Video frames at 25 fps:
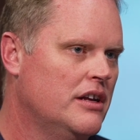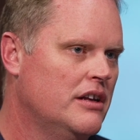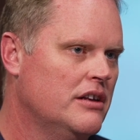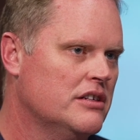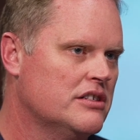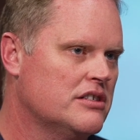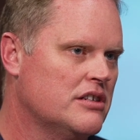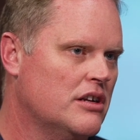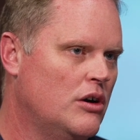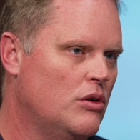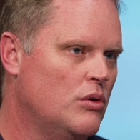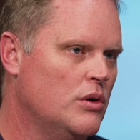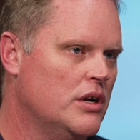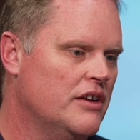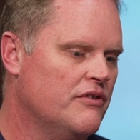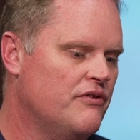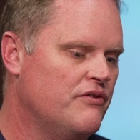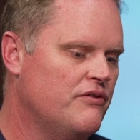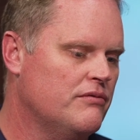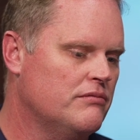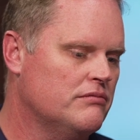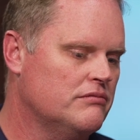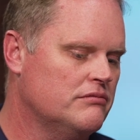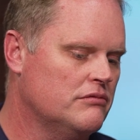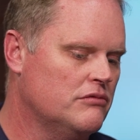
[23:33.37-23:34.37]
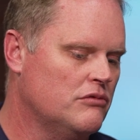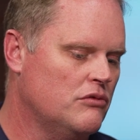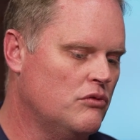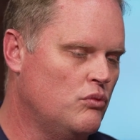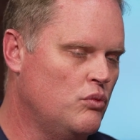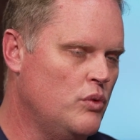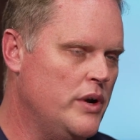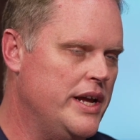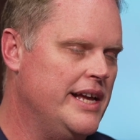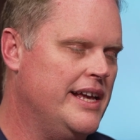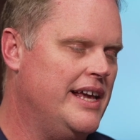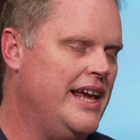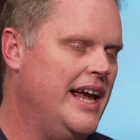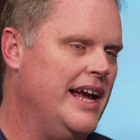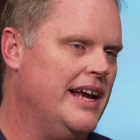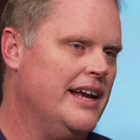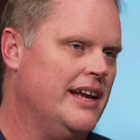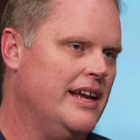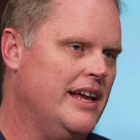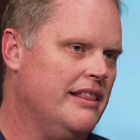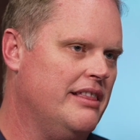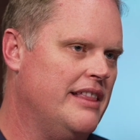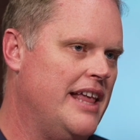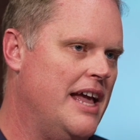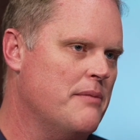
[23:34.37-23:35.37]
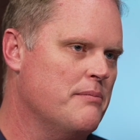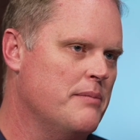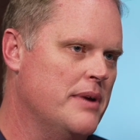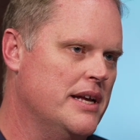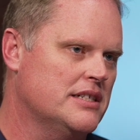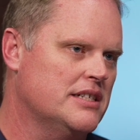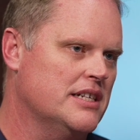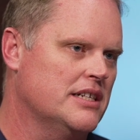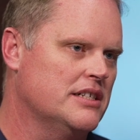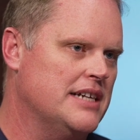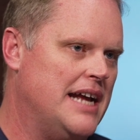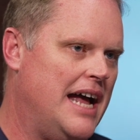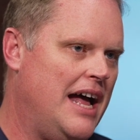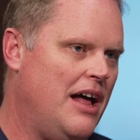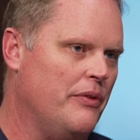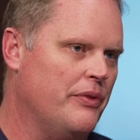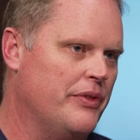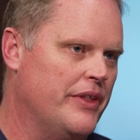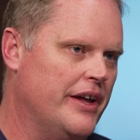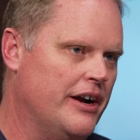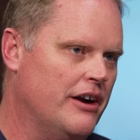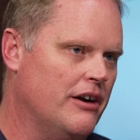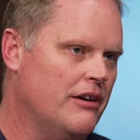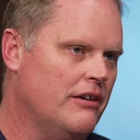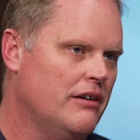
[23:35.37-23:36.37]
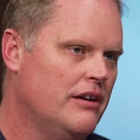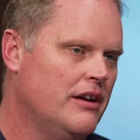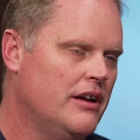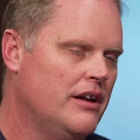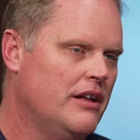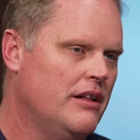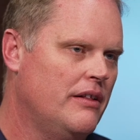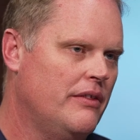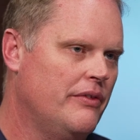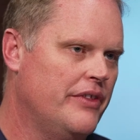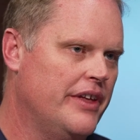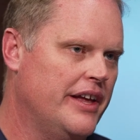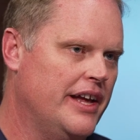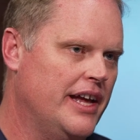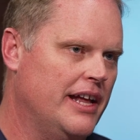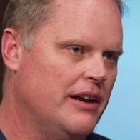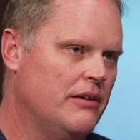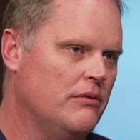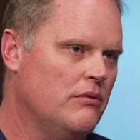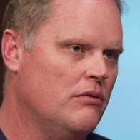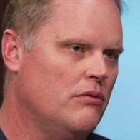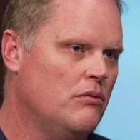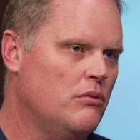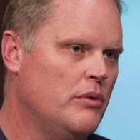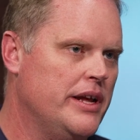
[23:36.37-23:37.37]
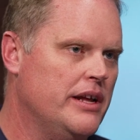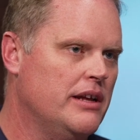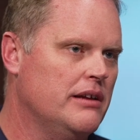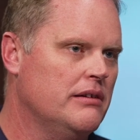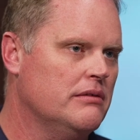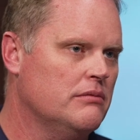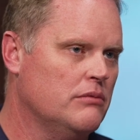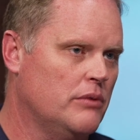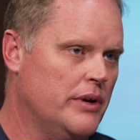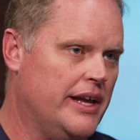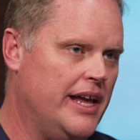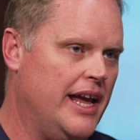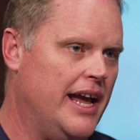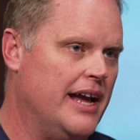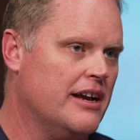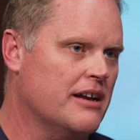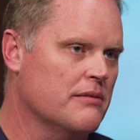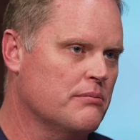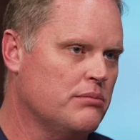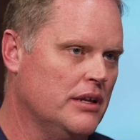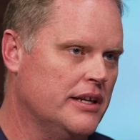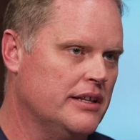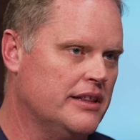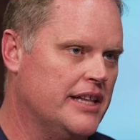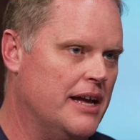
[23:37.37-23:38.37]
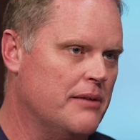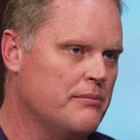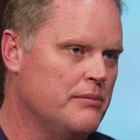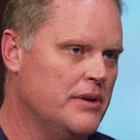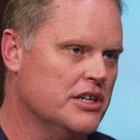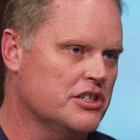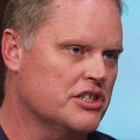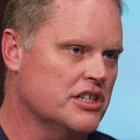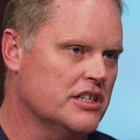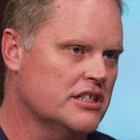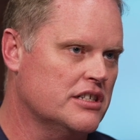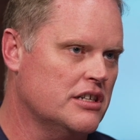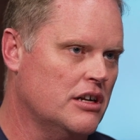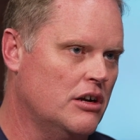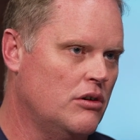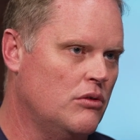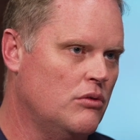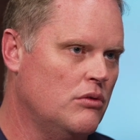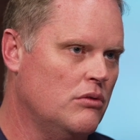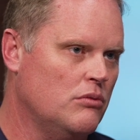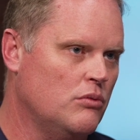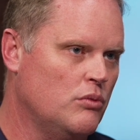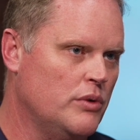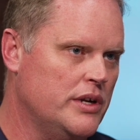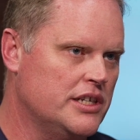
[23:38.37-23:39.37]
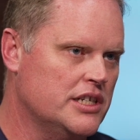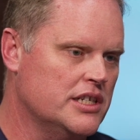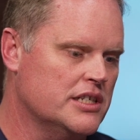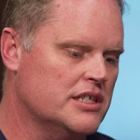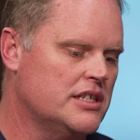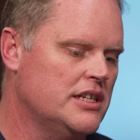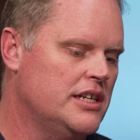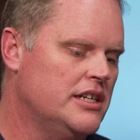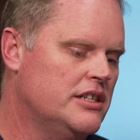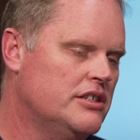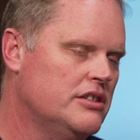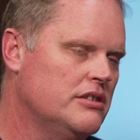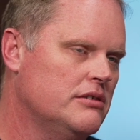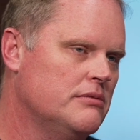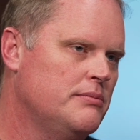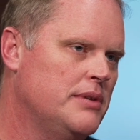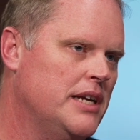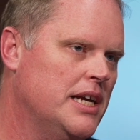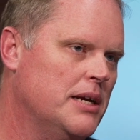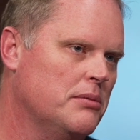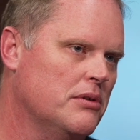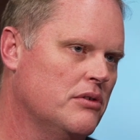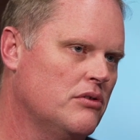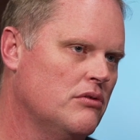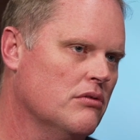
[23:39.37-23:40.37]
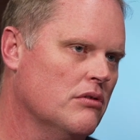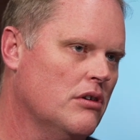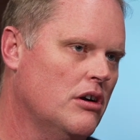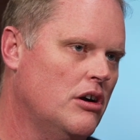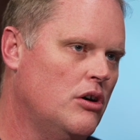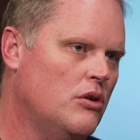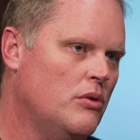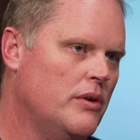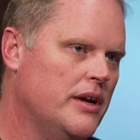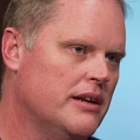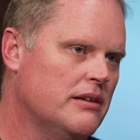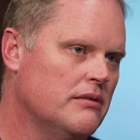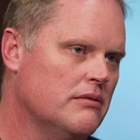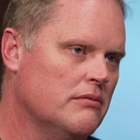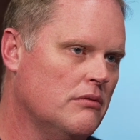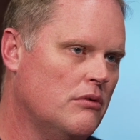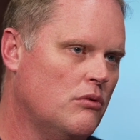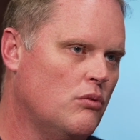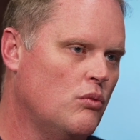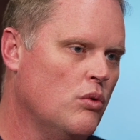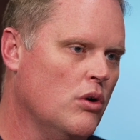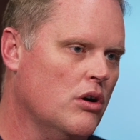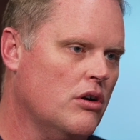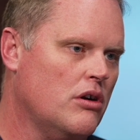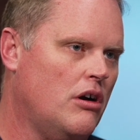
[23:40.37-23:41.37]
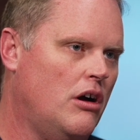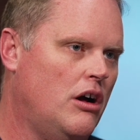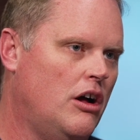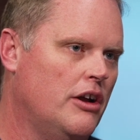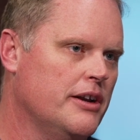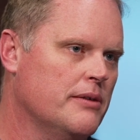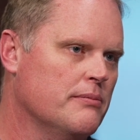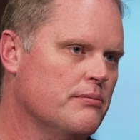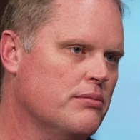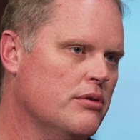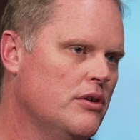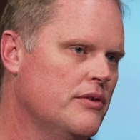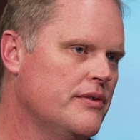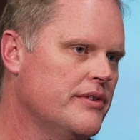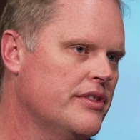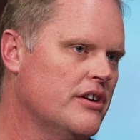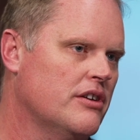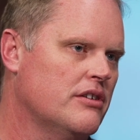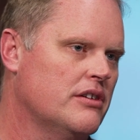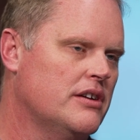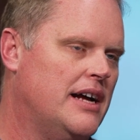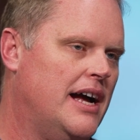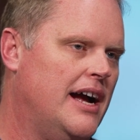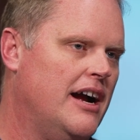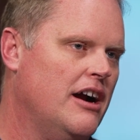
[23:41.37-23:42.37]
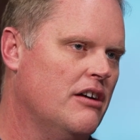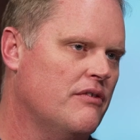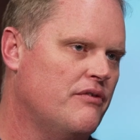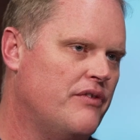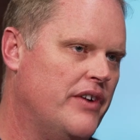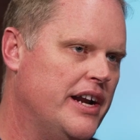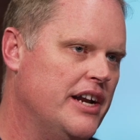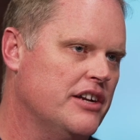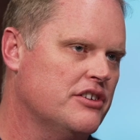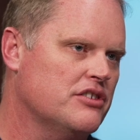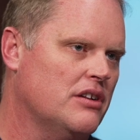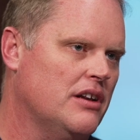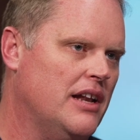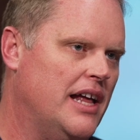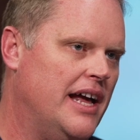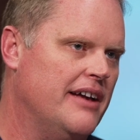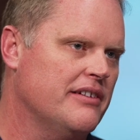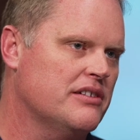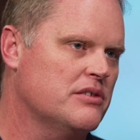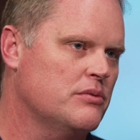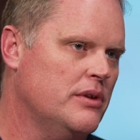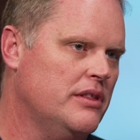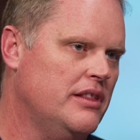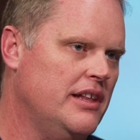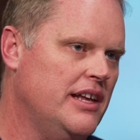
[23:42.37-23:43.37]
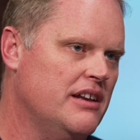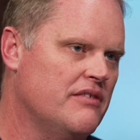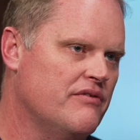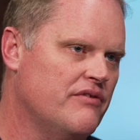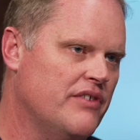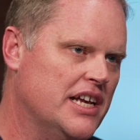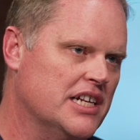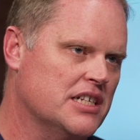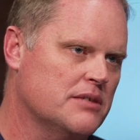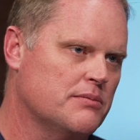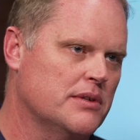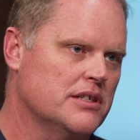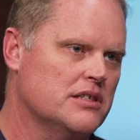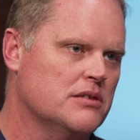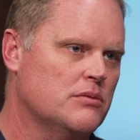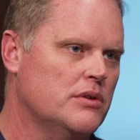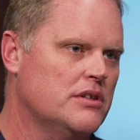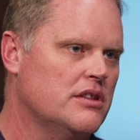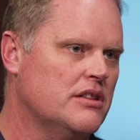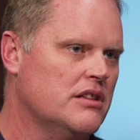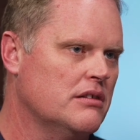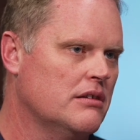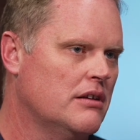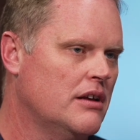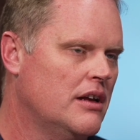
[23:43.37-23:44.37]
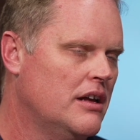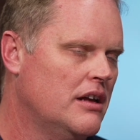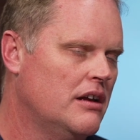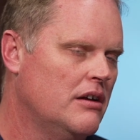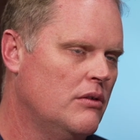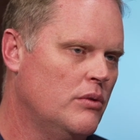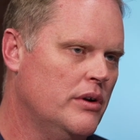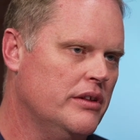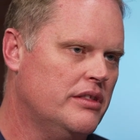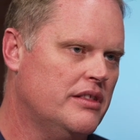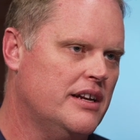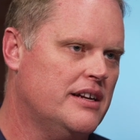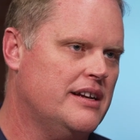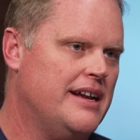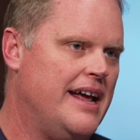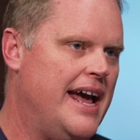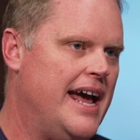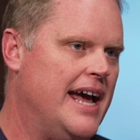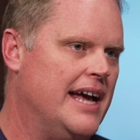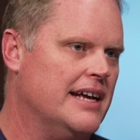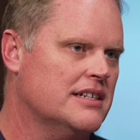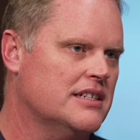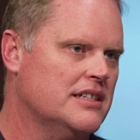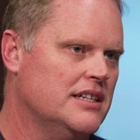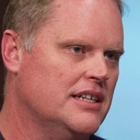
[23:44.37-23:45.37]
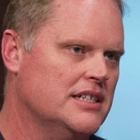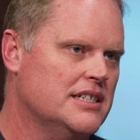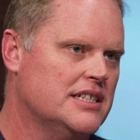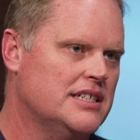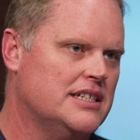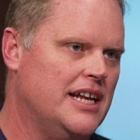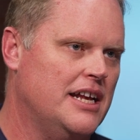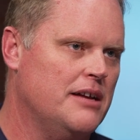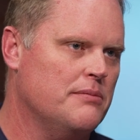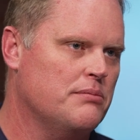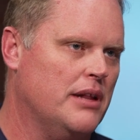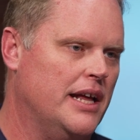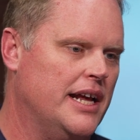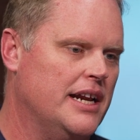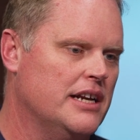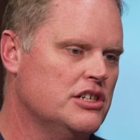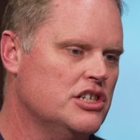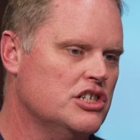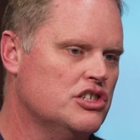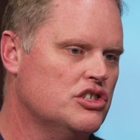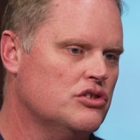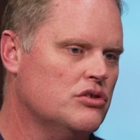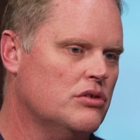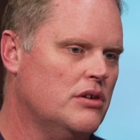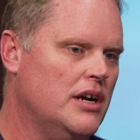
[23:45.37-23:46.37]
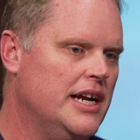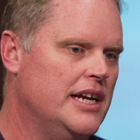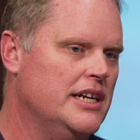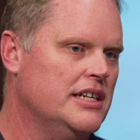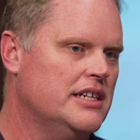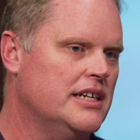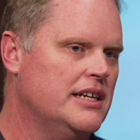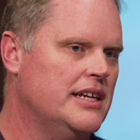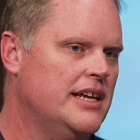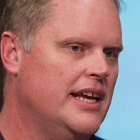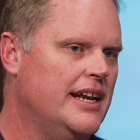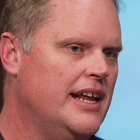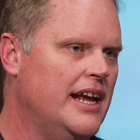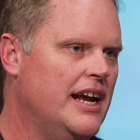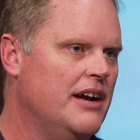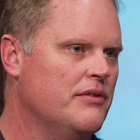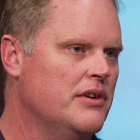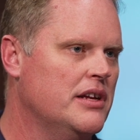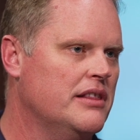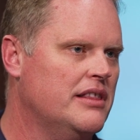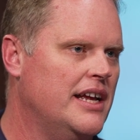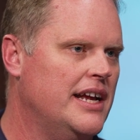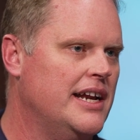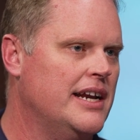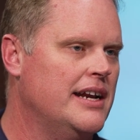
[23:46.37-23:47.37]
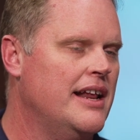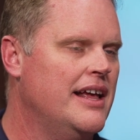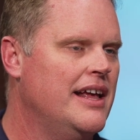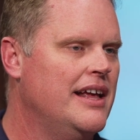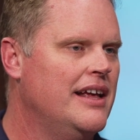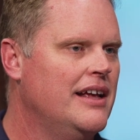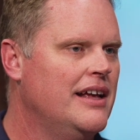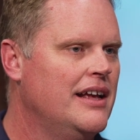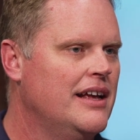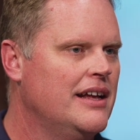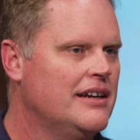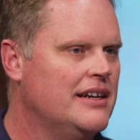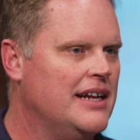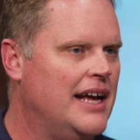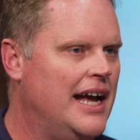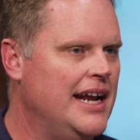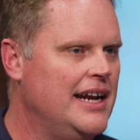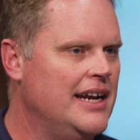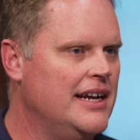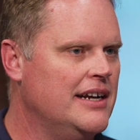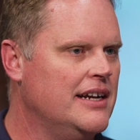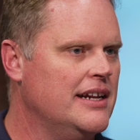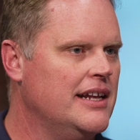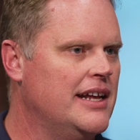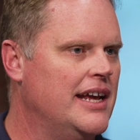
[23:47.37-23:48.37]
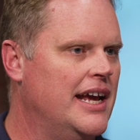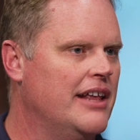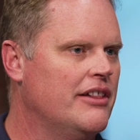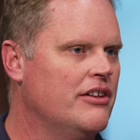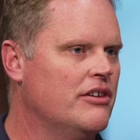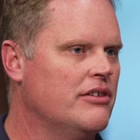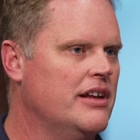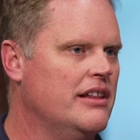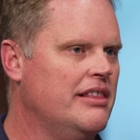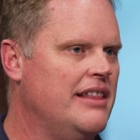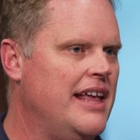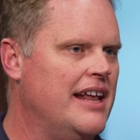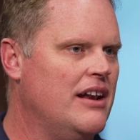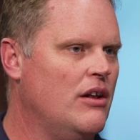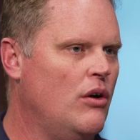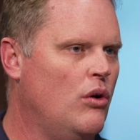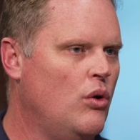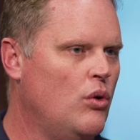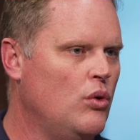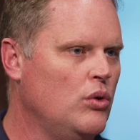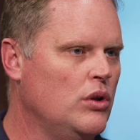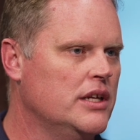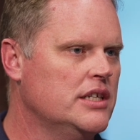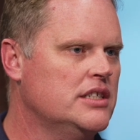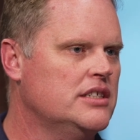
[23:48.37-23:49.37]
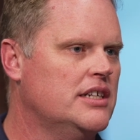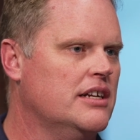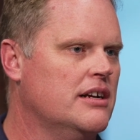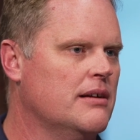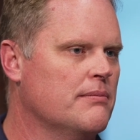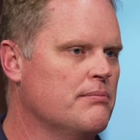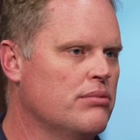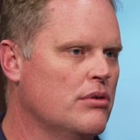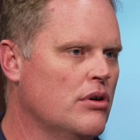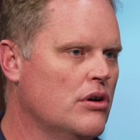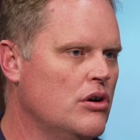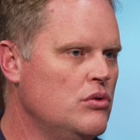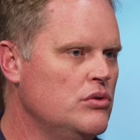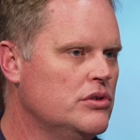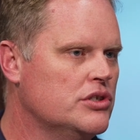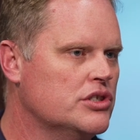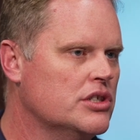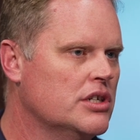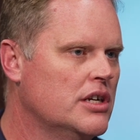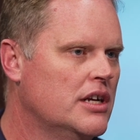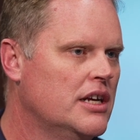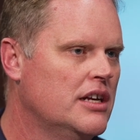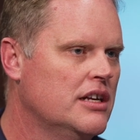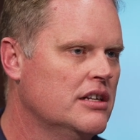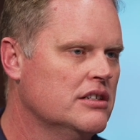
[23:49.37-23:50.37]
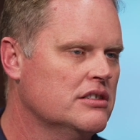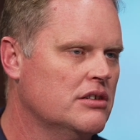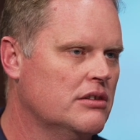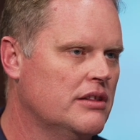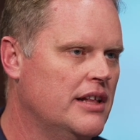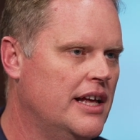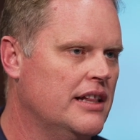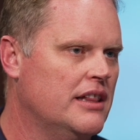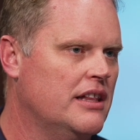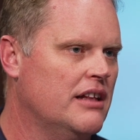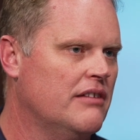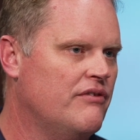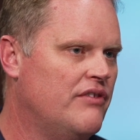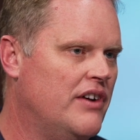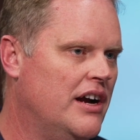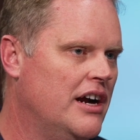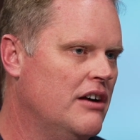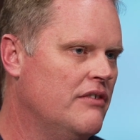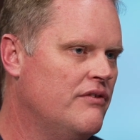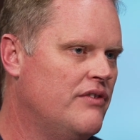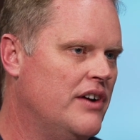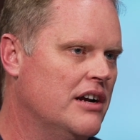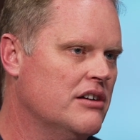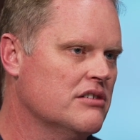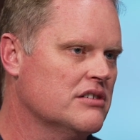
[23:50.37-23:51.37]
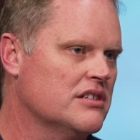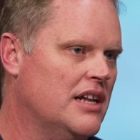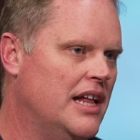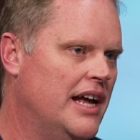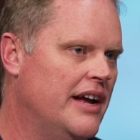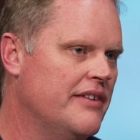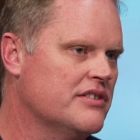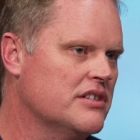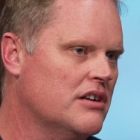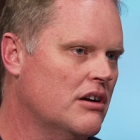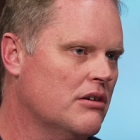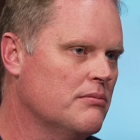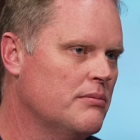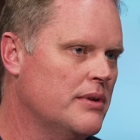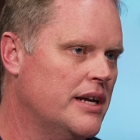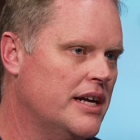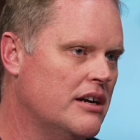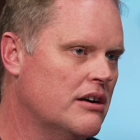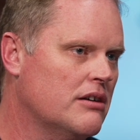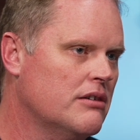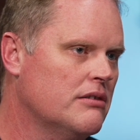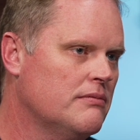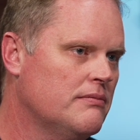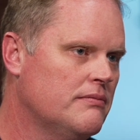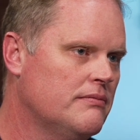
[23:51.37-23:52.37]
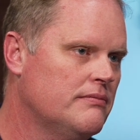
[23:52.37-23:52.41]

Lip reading: So if we can't get that message out there, then we can't complete that mission. So we just need to be able to grow and work on improving their entire financial lives with the investments, with the tax, the estate planning, just trying to get everything tied in together, get that holistic approach so that the firefighters' lives are better.